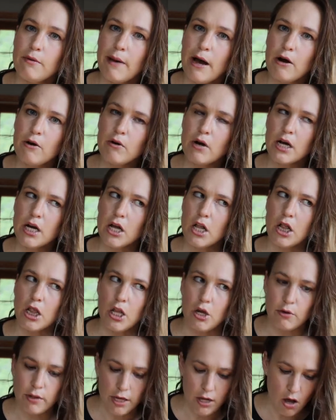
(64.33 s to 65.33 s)
about a
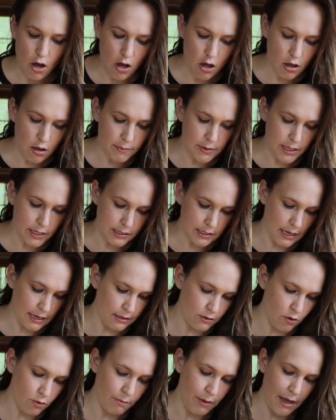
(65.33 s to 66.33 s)
clothing haul because I
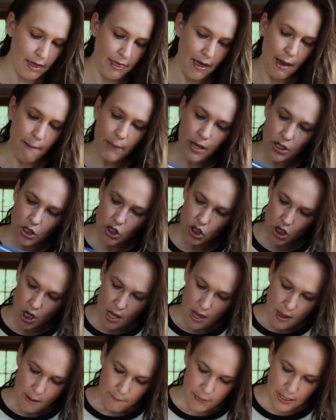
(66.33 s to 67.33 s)
don't buy that much,
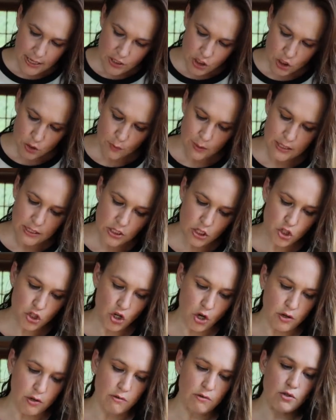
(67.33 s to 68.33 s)
but I just wanted to
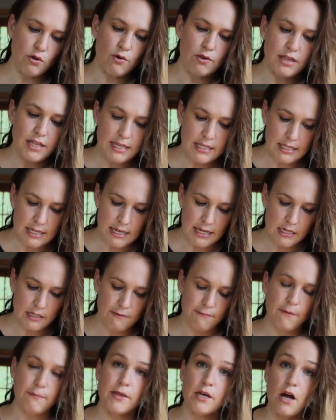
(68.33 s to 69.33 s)
show you. So this is
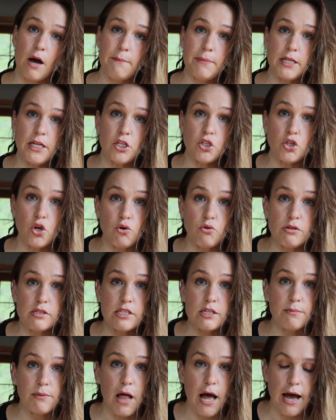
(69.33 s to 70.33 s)
from the company Known
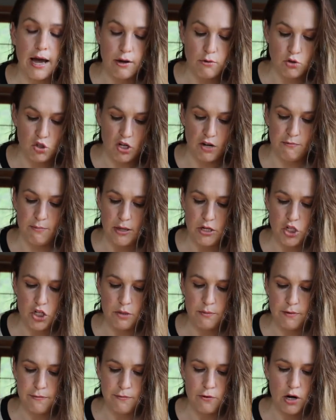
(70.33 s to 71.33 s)
Supply, which I've
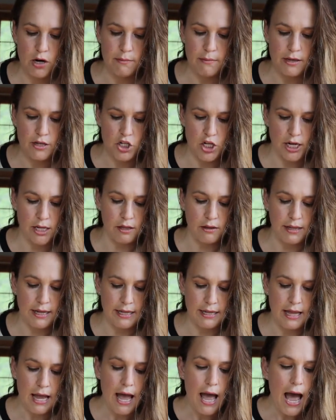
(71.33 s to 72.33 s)
mentioned before on my channel,
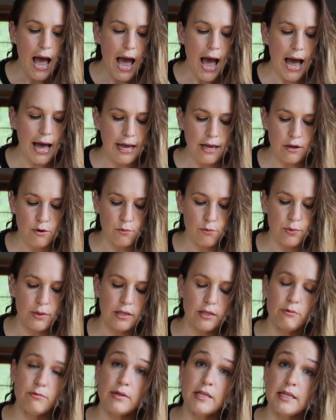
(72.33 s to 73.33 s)
and I
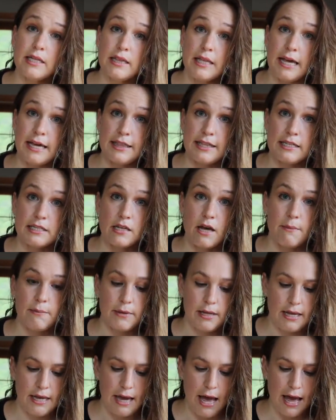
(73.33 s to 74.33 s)
really like this
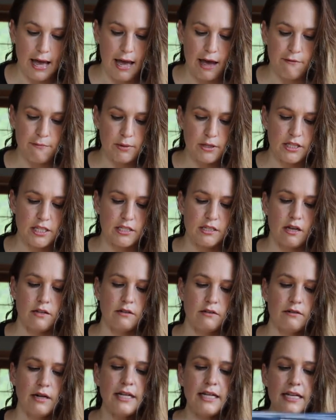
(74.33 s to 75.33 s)
company. I have put this on
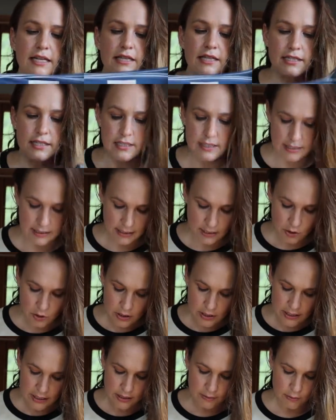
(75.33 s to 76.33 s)
already. This is
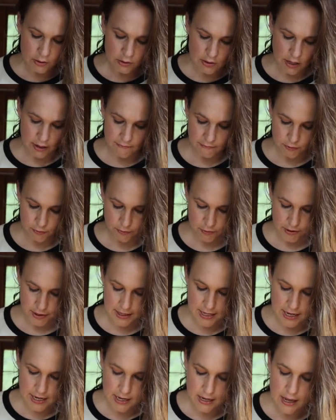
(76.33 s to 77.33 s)
literally the most comfortable
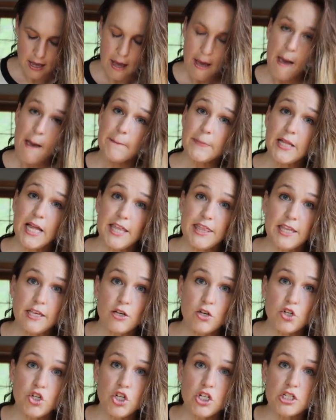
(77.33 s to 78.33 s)
thing, but I think
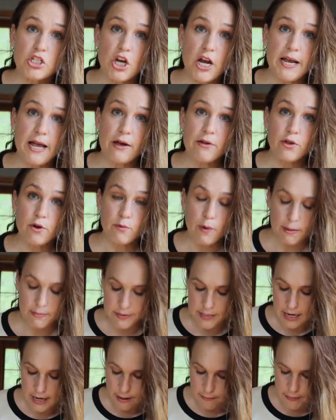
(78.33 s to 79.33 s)
you should check out their
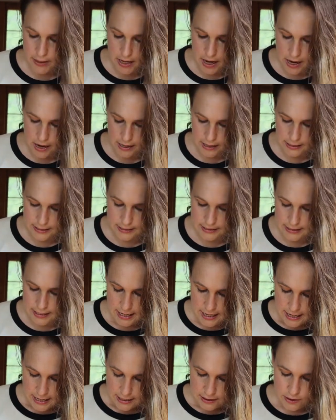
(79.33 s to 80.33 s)
website because
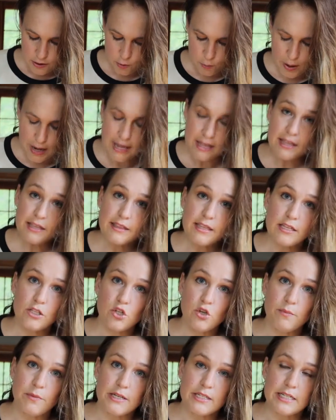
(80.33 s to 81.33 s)
the way that they
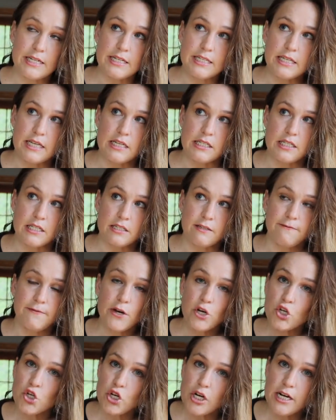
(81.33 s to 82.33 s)
do business is it's
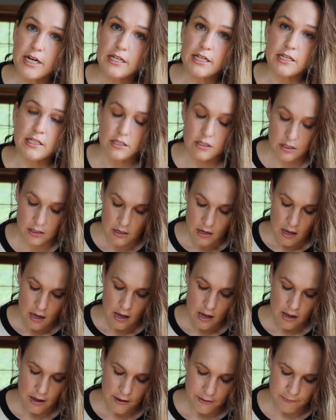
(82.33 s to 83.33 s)
fair trade, it's
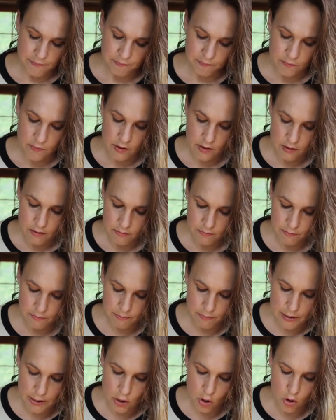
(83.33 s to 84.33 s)

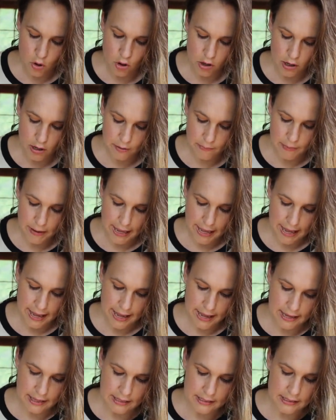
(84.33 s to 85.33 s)
B Corp,
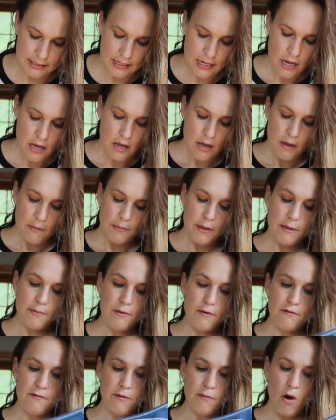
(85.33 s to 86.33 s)
and
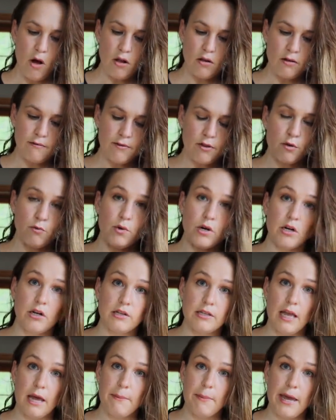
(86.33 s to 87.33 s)
people from all over the
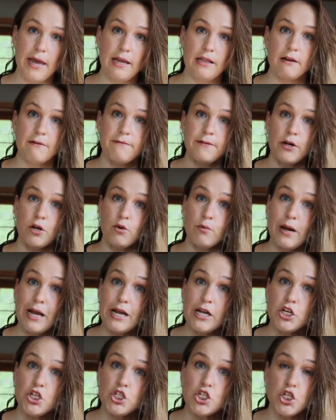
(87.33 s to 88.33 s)
world get paid a fair
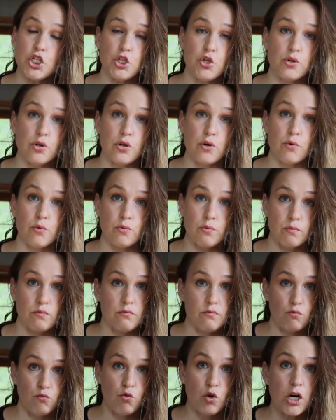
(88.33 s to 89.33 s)
wage to do their
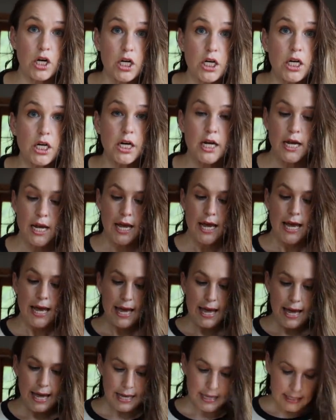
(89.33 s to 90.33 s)
work.
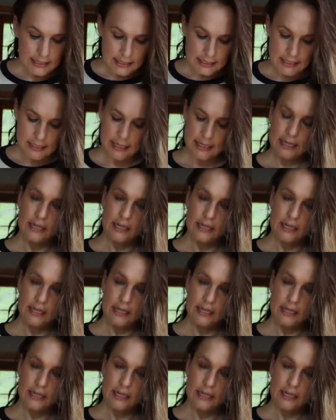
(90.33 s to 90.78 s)
And